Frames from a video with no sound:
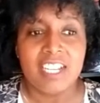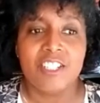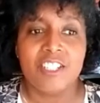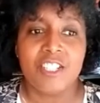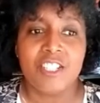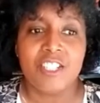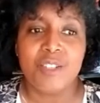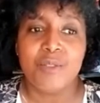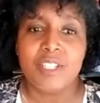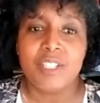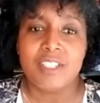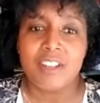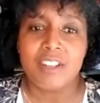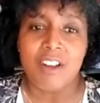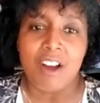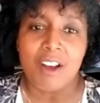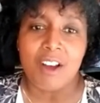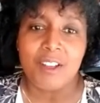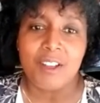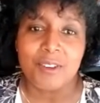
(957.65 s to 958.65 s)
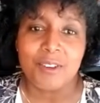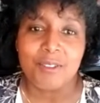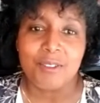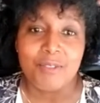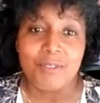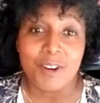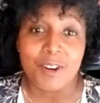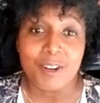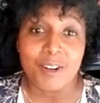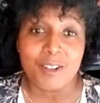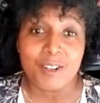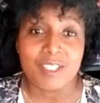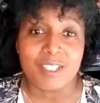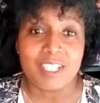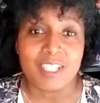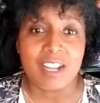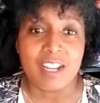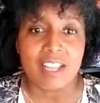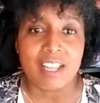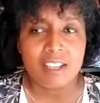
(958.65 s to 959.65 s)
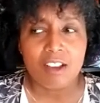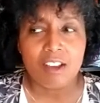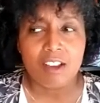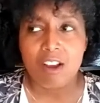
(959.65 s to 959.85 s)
she was an author first, and I think